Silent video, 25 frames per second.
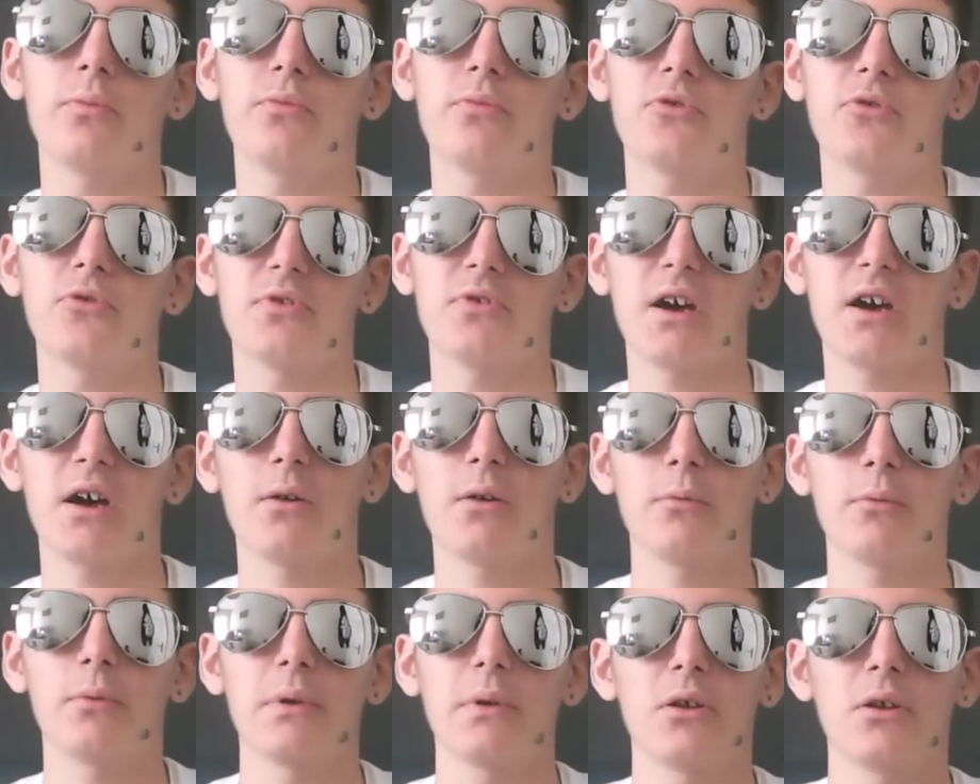to tell
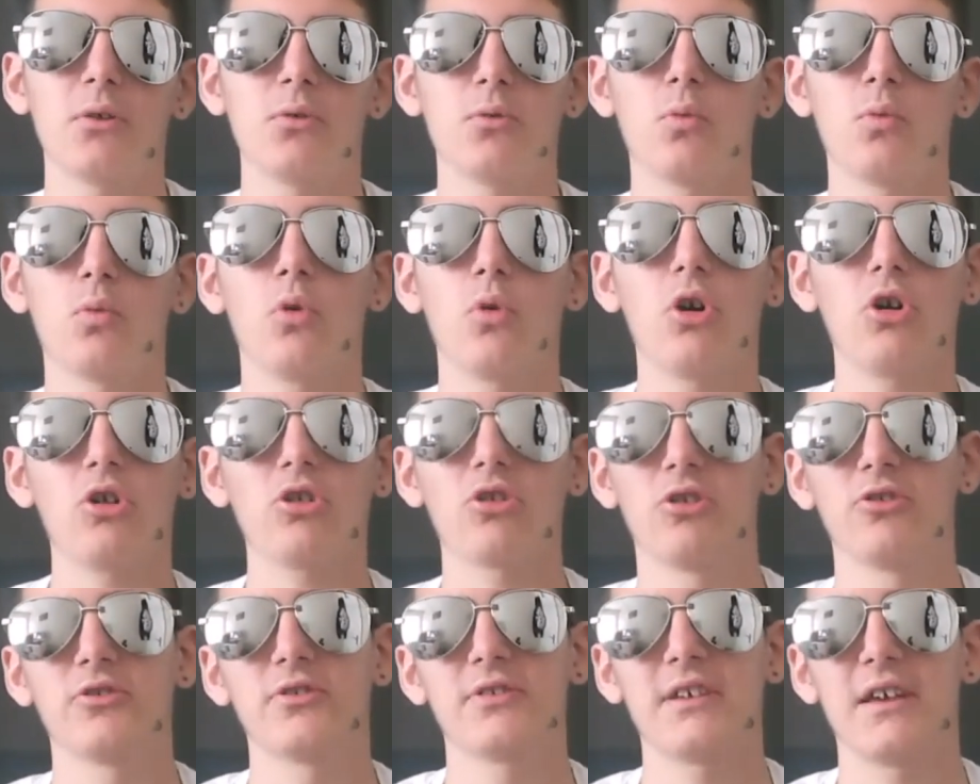me what
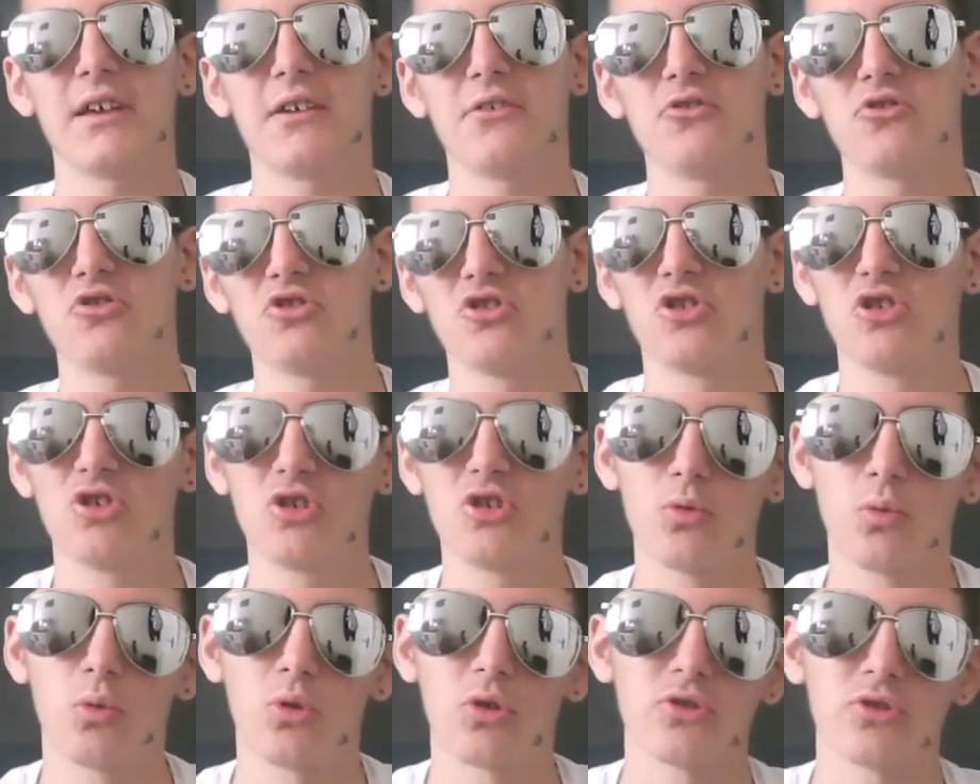content
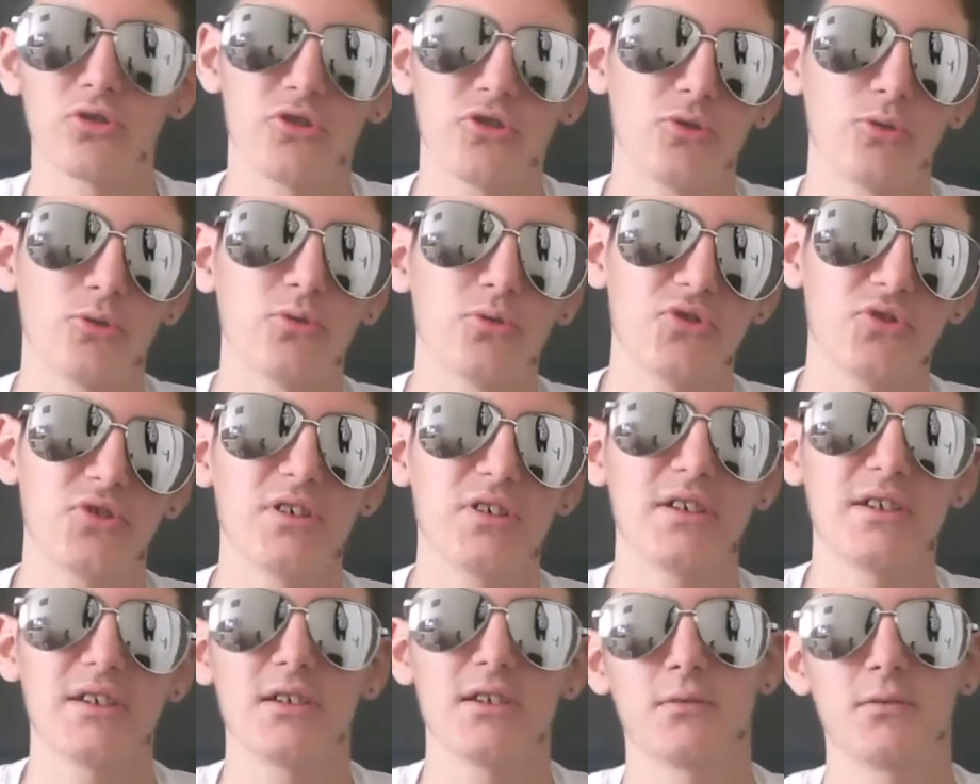you want to
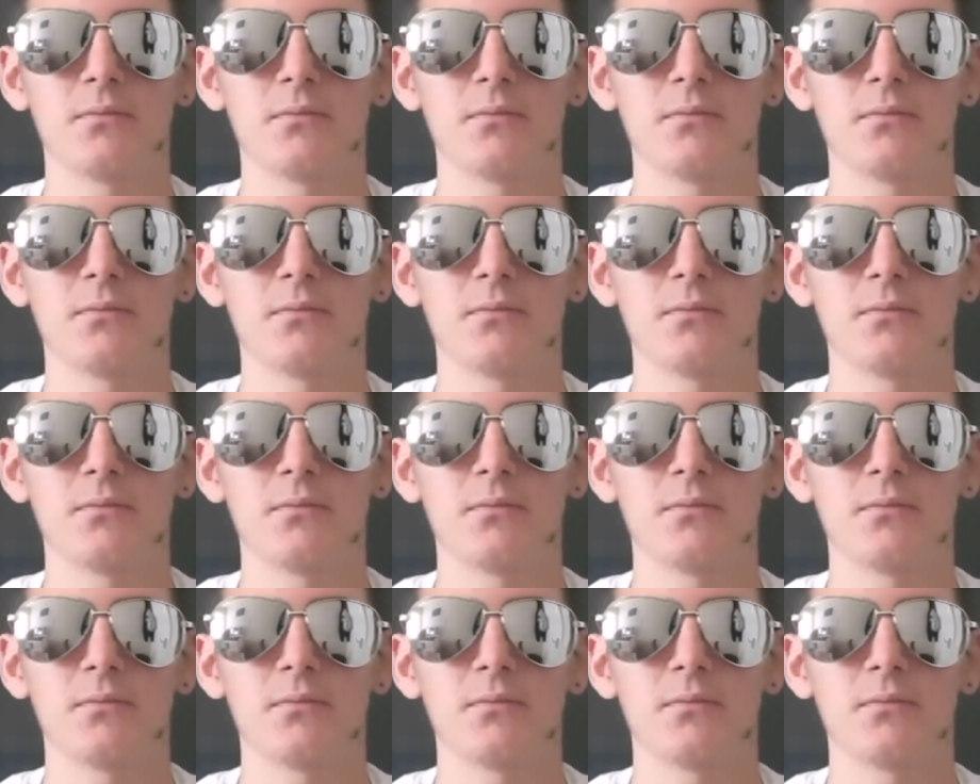see.